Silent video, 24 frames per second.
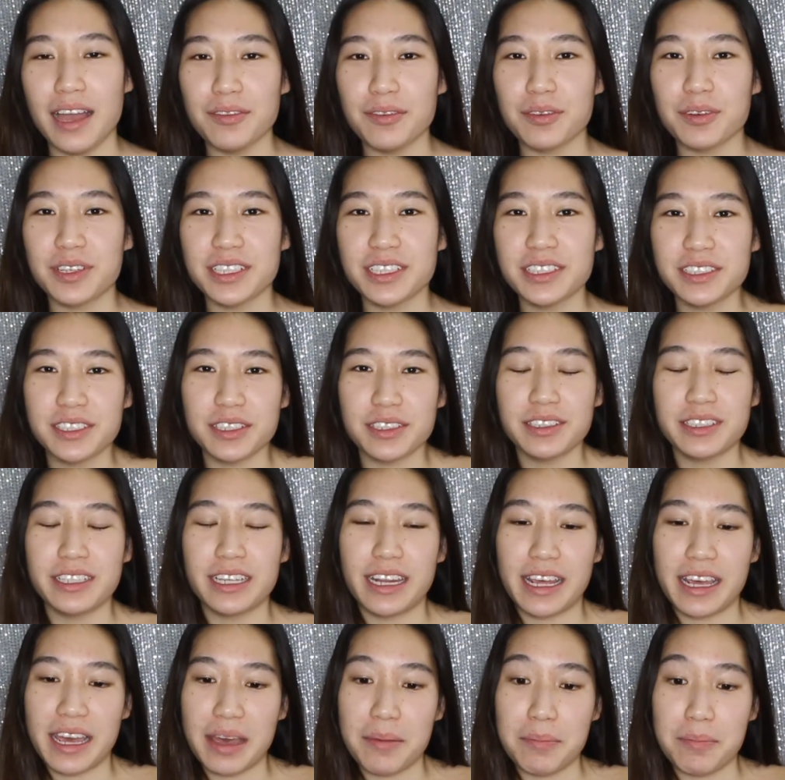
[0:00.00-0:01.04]
everyone, so
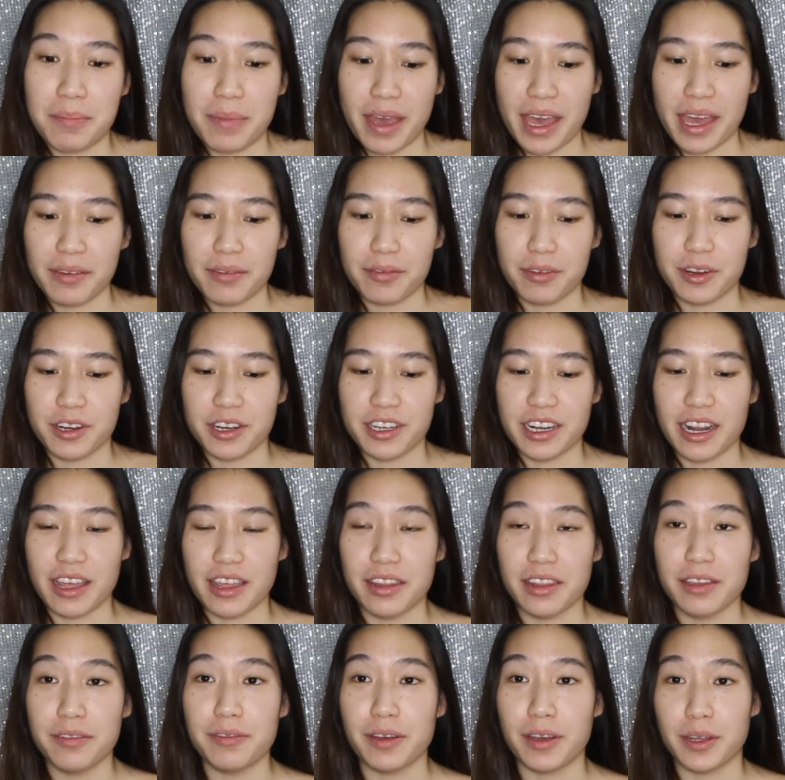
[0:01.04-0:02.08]
today I'm back for
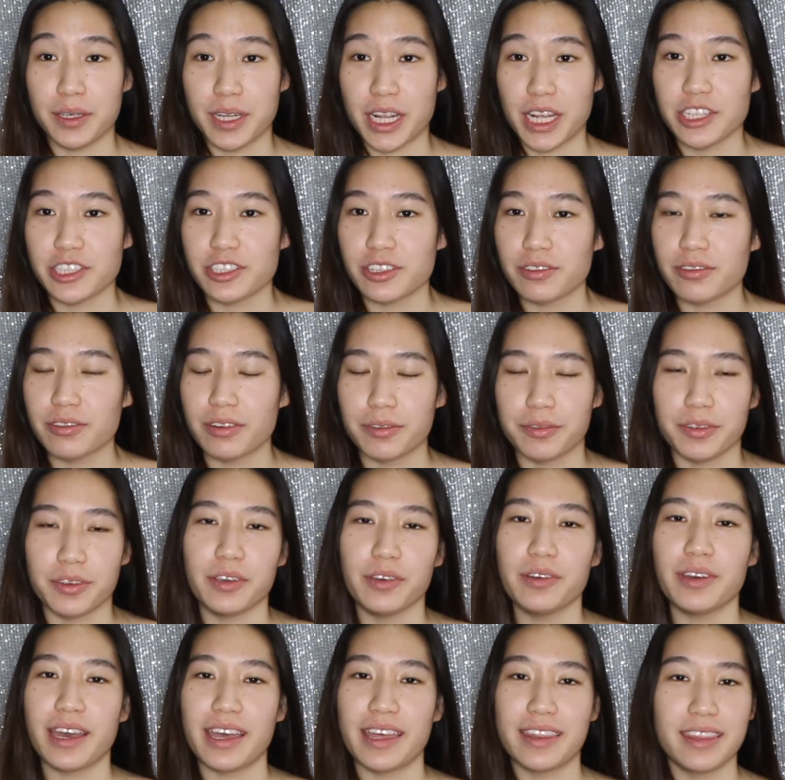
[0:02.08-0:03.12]
another foundation
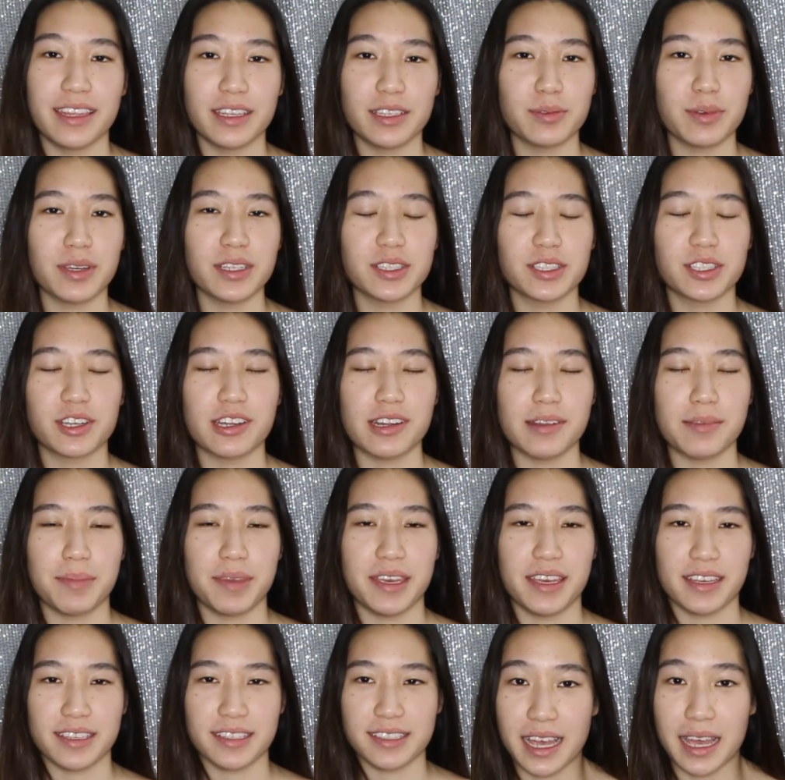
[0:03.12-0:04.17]
review, and this one's going to
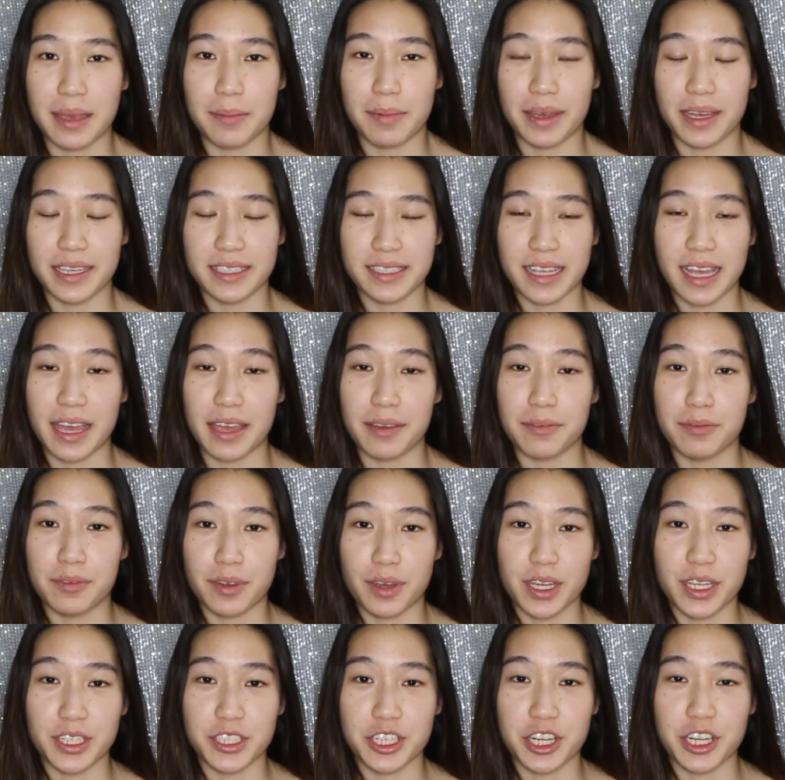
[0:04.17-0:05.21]
be a side-by-side
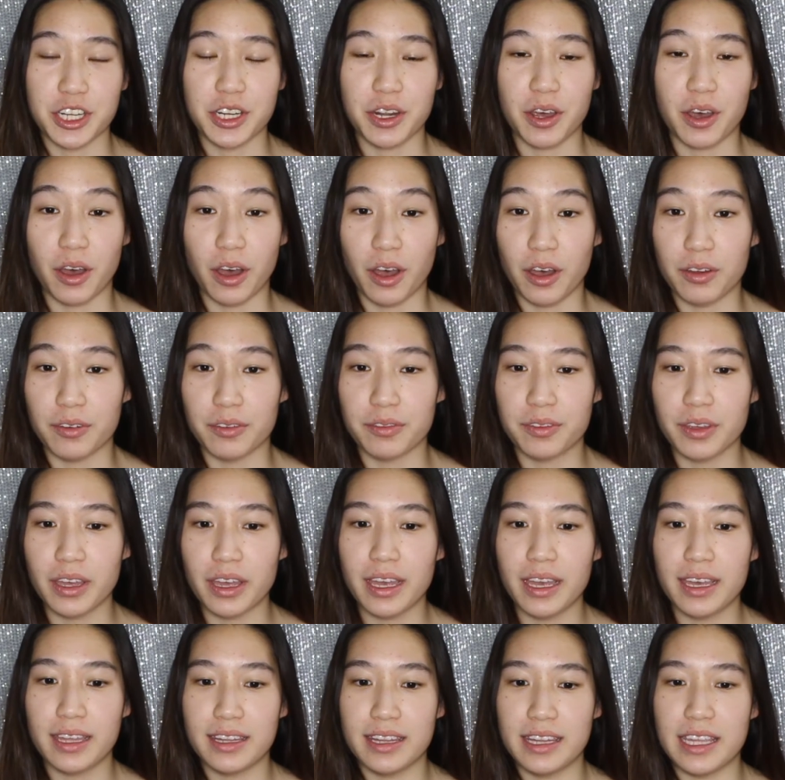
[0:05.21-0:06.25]
version of
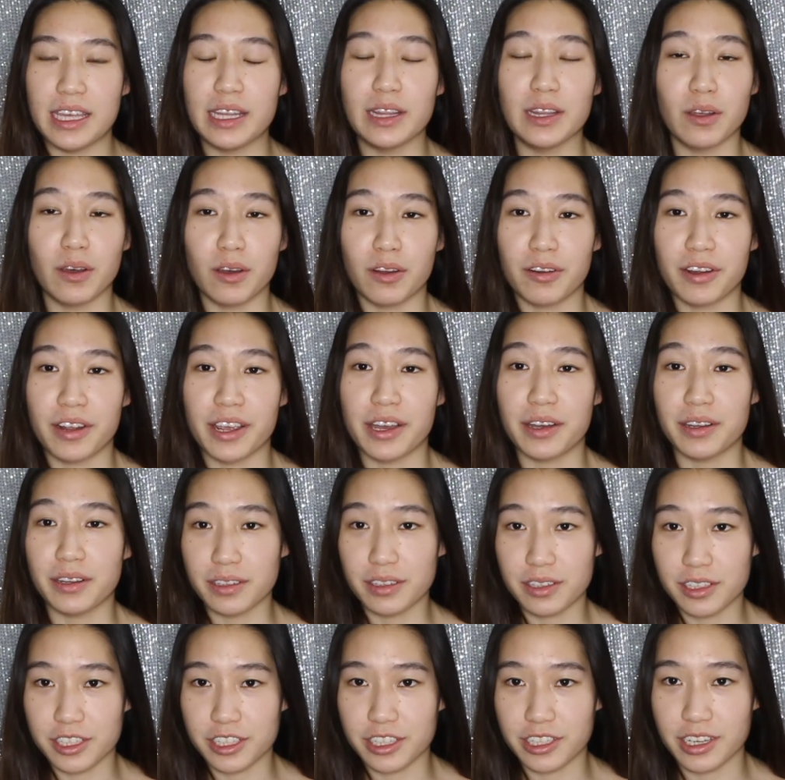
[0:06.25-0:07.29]
the
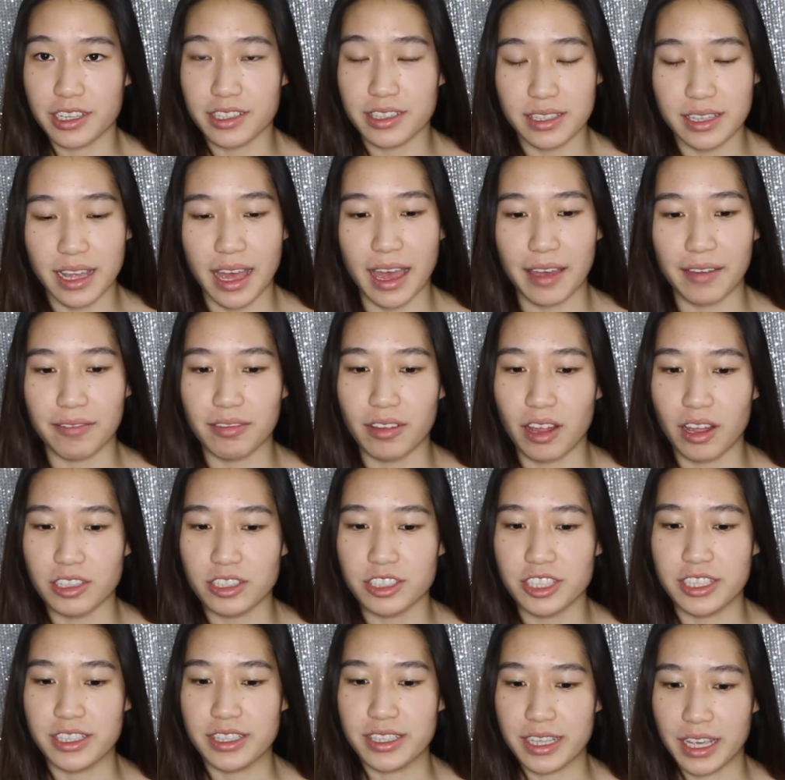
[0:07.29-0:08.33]
L'Oreal cushions that have
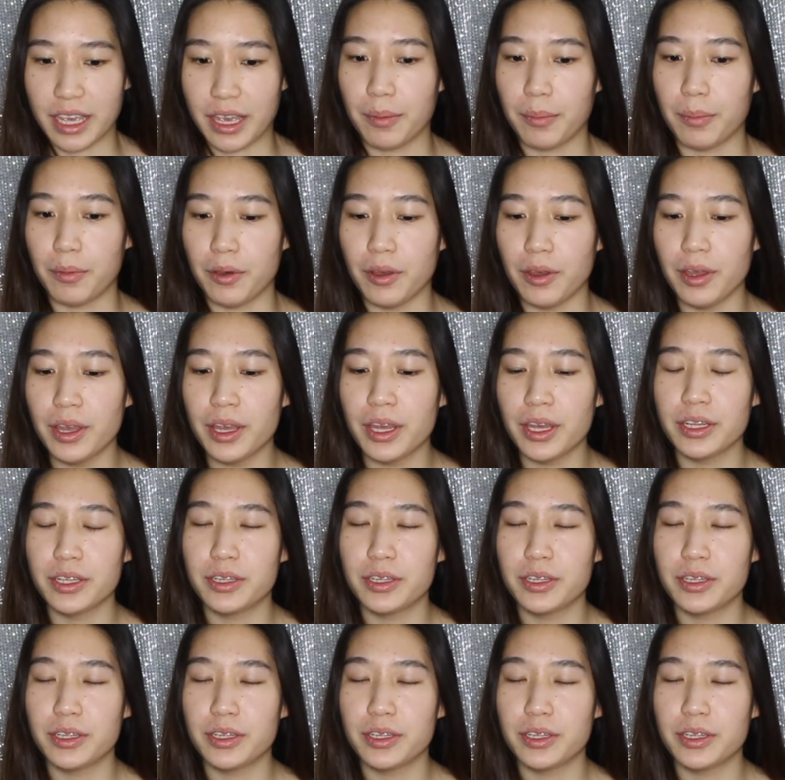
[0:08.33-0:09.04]
launched in Singapore.